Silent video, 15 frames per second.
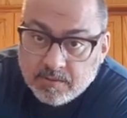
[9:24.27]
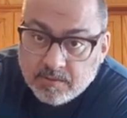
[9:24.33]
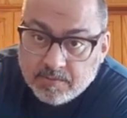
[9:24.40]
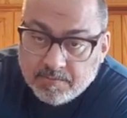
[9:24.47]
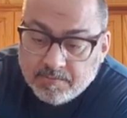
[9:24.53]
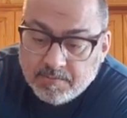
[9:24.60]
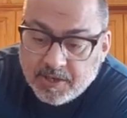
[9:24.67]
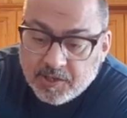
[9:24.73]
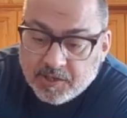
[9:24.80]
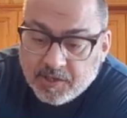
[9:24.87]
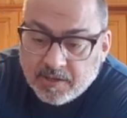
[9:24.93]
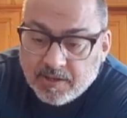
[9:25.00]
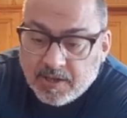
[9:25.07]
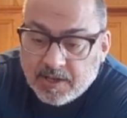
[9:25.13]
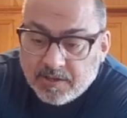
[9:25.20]
pinch like
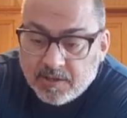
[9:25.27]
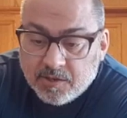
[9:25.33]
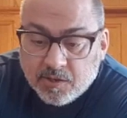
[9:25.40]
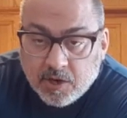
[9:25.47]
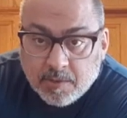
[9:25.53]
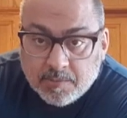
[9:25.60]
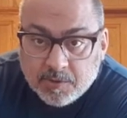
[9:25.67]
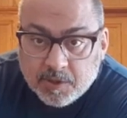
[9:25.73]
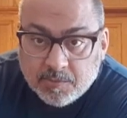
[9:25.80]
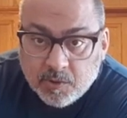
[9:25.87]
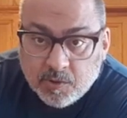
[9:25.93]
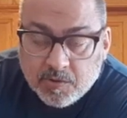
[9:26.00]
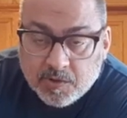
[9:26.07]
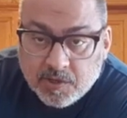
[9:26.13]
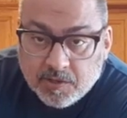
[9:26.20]
that, and the top is smooth
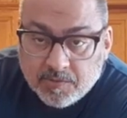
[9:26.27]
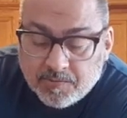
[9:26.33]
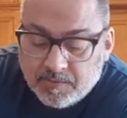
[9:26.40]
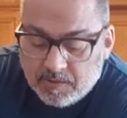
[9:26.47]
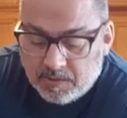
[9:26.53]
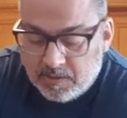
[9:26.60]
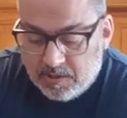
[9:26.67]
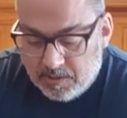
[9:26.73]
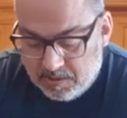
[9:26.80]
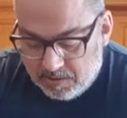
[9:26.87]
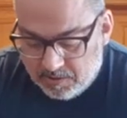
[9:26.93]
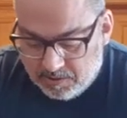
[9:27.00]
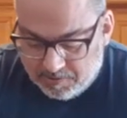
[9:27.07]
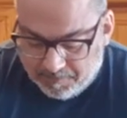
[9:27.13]
still. Okay.